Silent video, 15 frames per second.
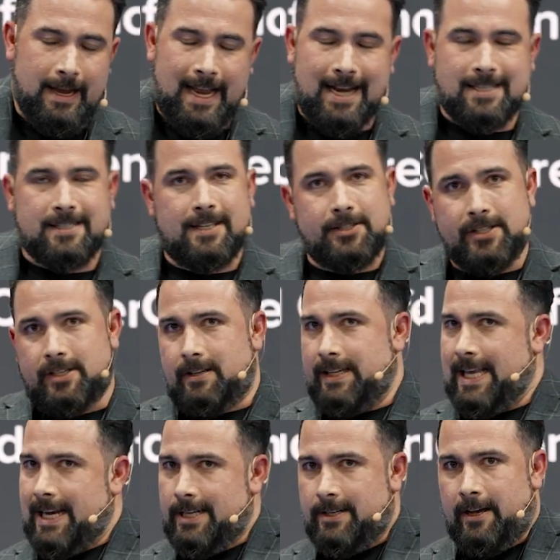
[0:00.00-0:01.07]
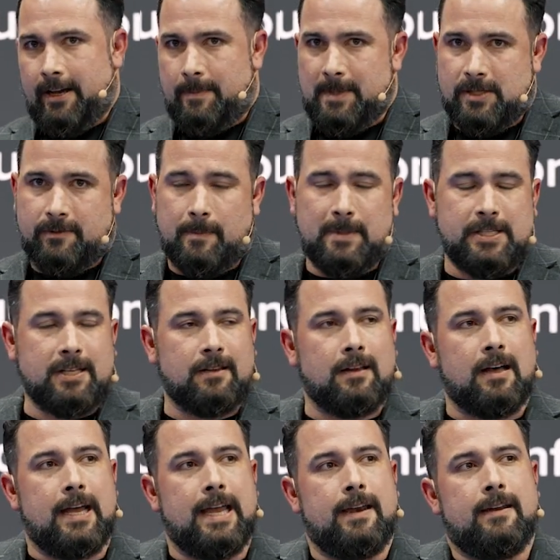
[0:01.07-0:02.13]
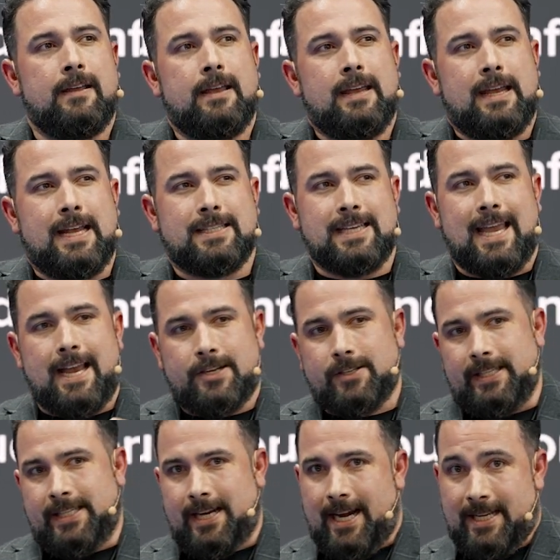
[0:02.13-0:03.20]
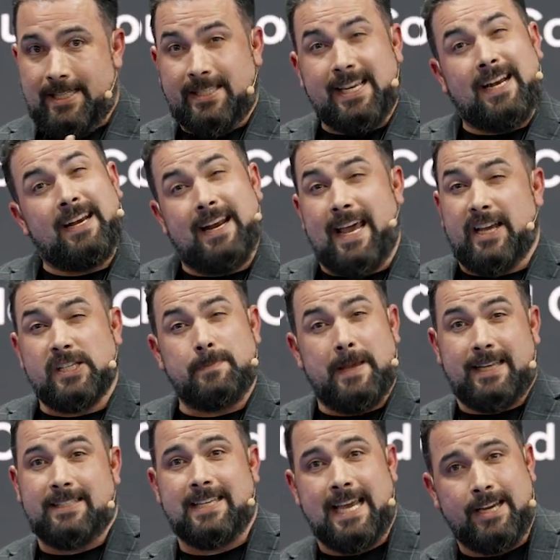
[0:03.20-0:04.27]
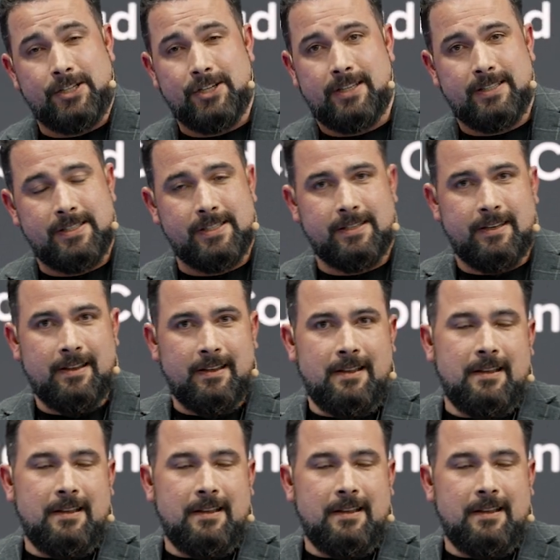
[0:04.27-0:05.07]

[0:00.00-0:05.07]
And it's not just getting documents from his client; it's actually kind of setting expectations.